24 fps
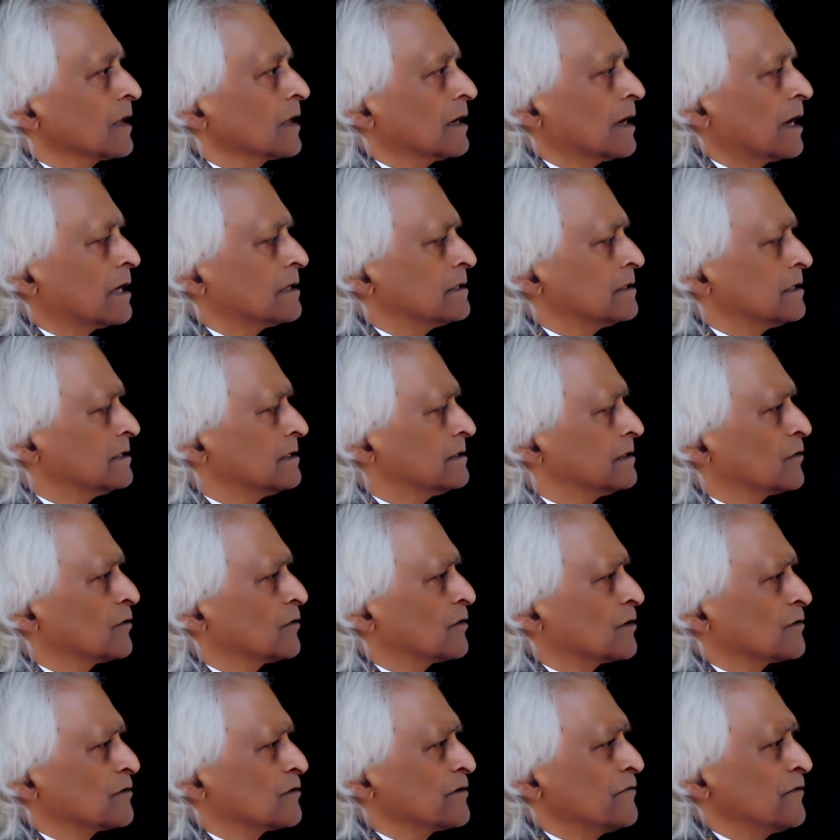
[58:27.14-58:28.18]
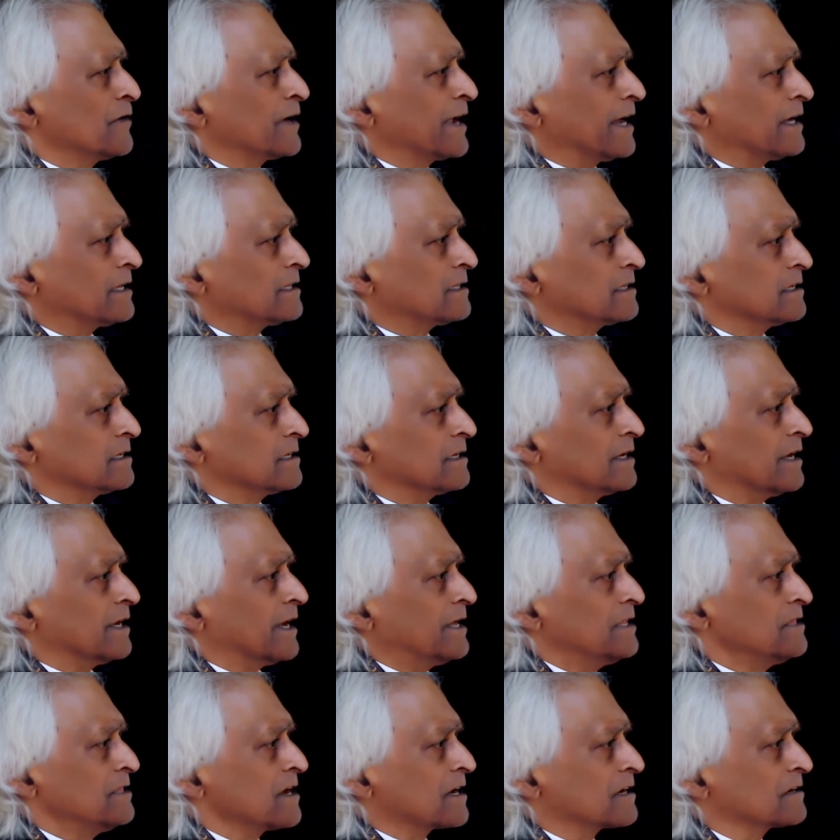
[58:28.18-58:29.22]
And if we
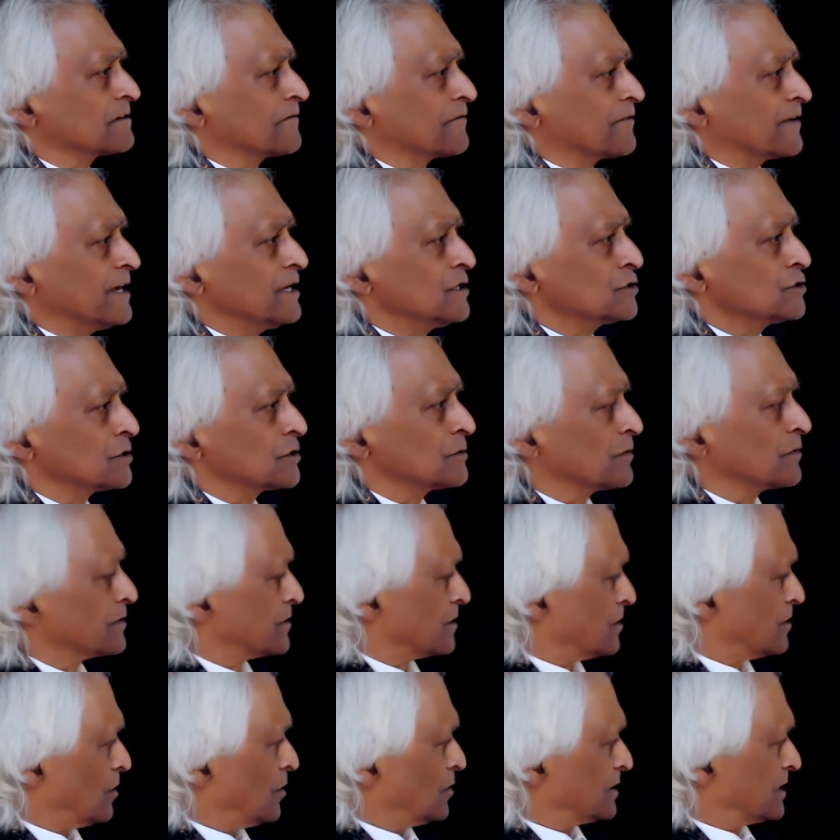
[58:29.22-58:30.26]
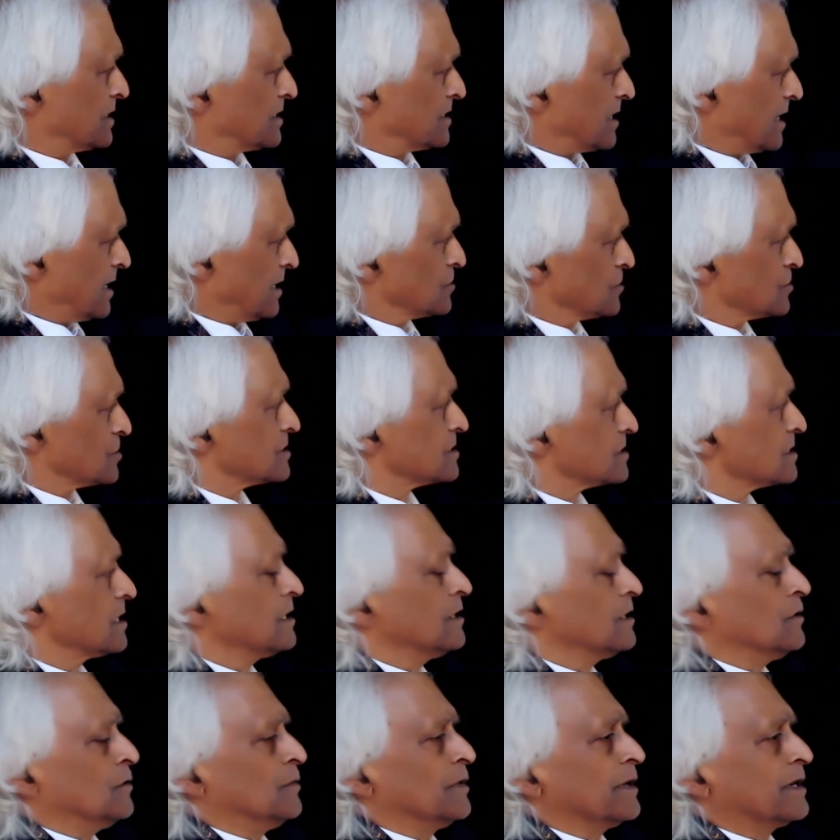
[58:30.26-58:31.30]
end the conflation with the code intelligence,
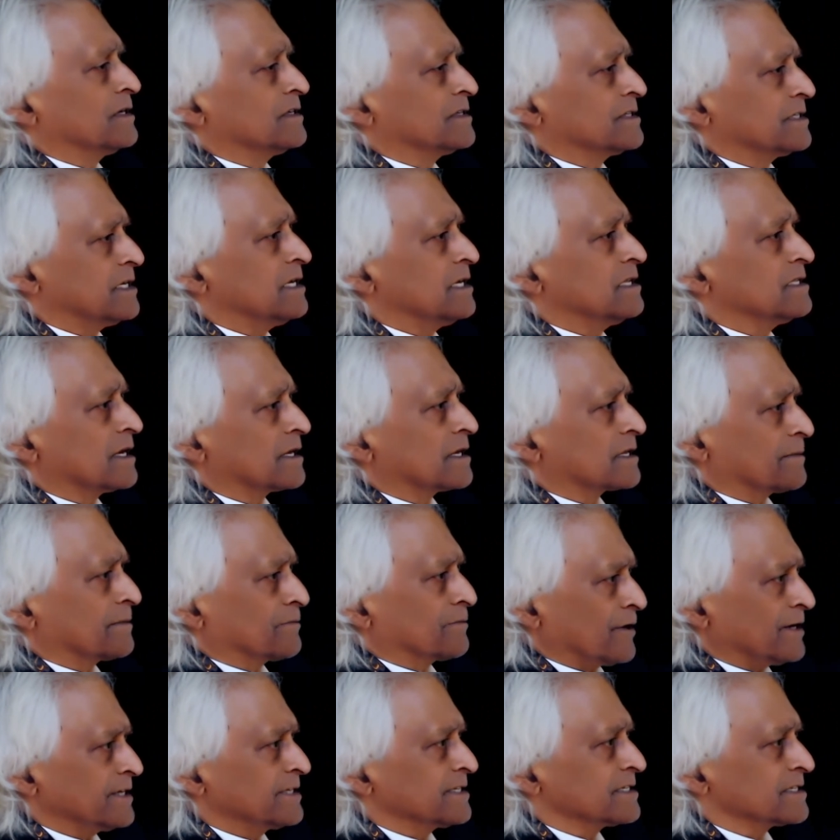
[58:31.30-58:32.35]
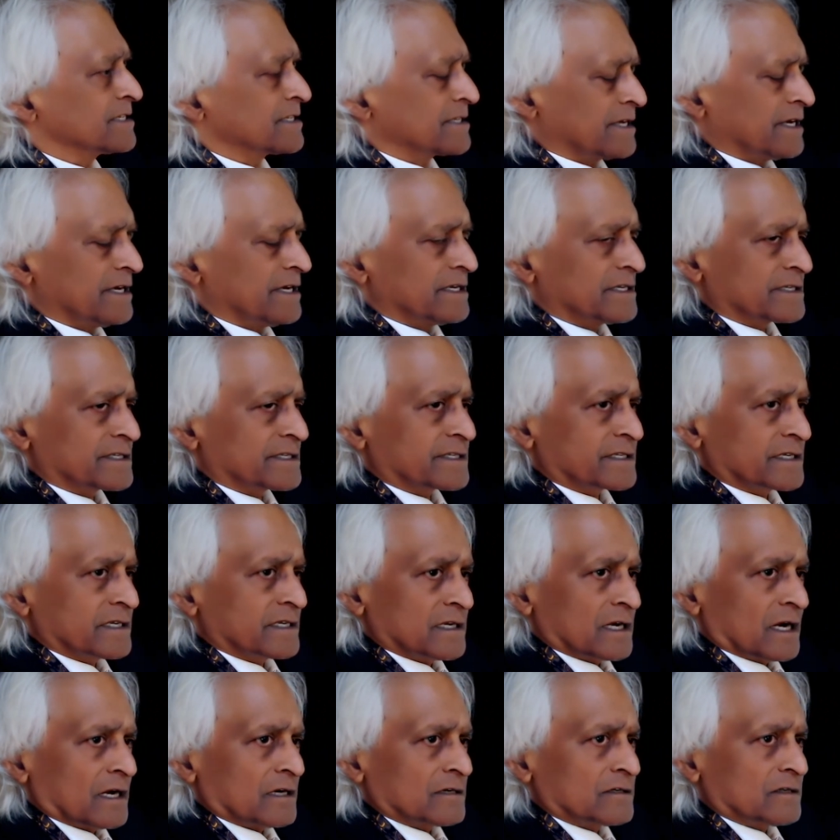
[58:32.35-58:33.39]
we can see that presence is
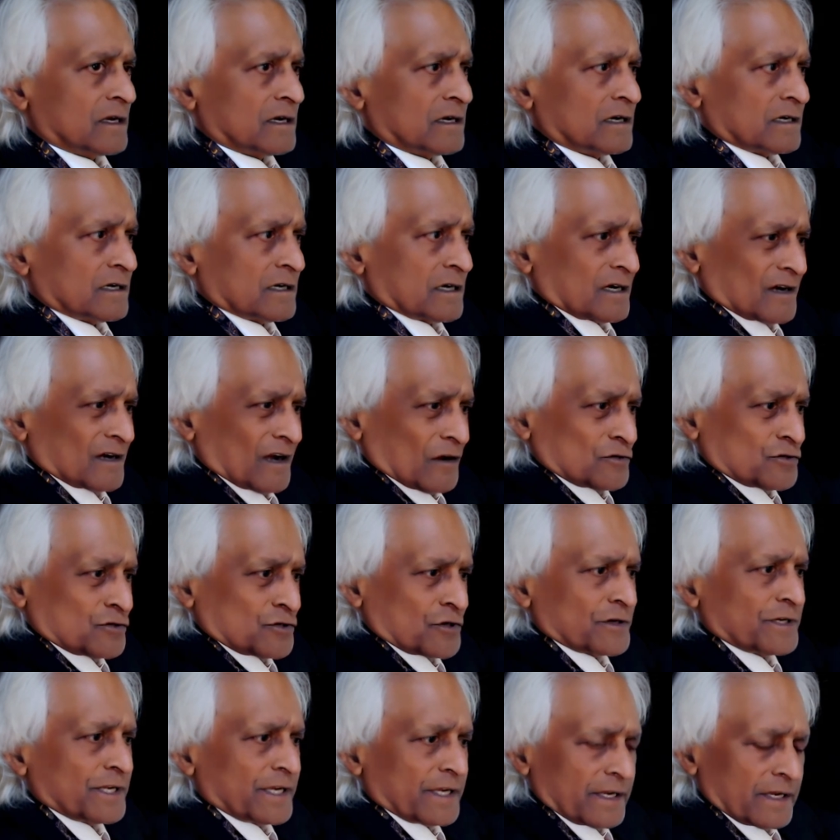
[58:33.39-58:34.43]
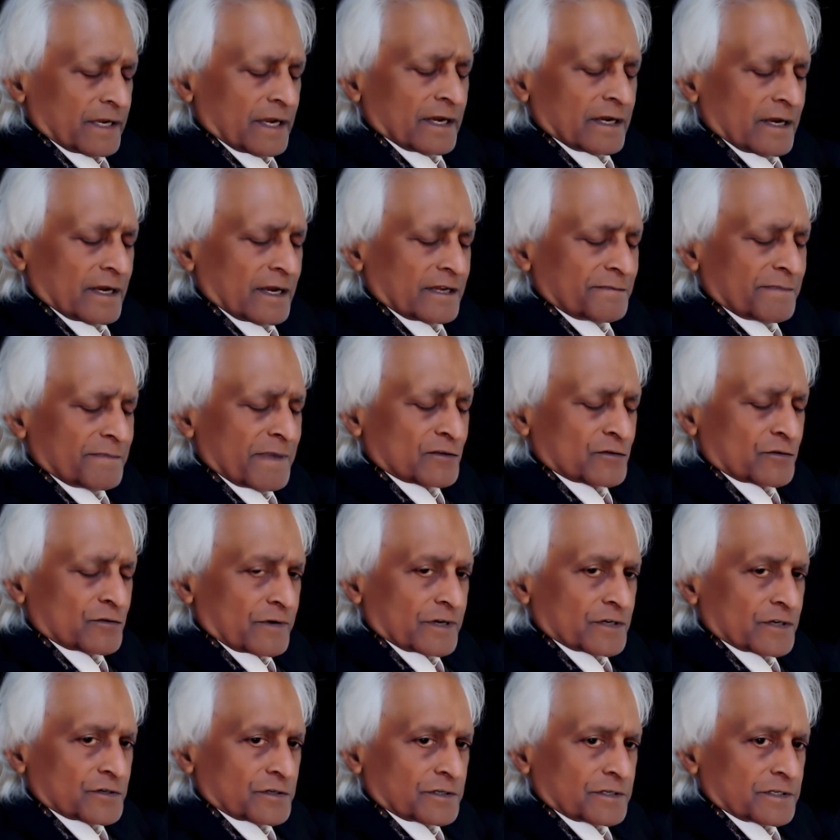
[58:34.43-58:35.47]
our journey and
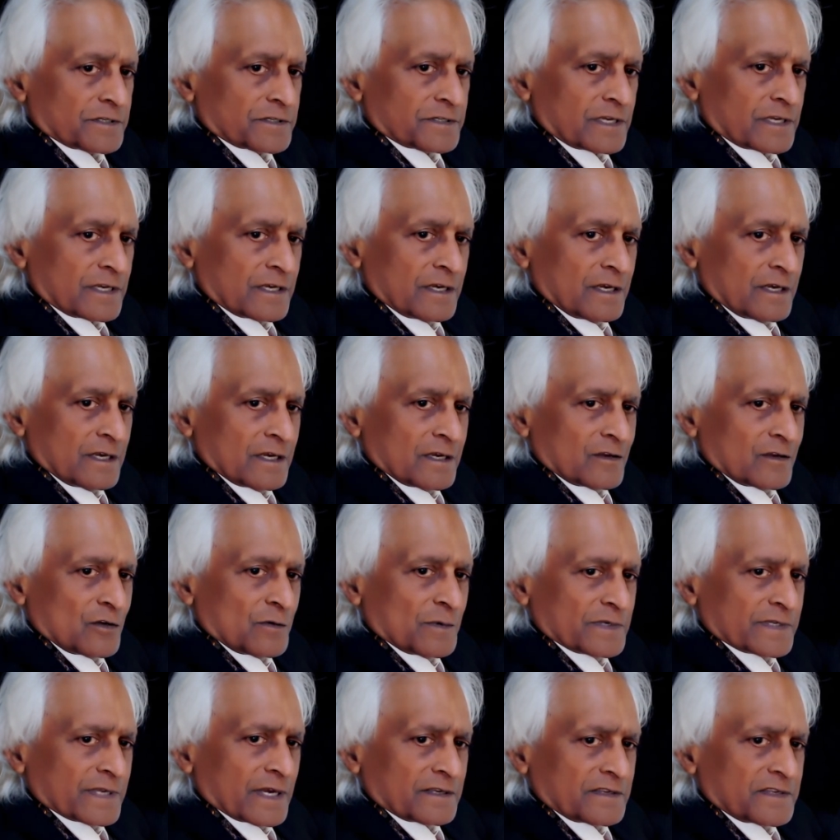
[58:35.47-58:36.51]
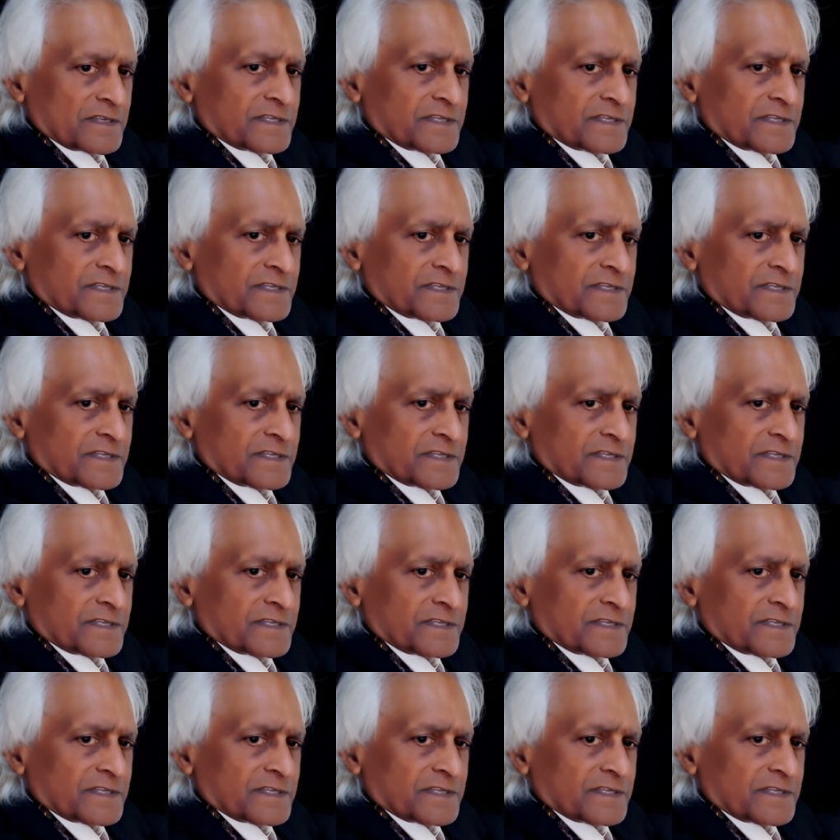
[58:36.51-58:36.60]
maturation is human.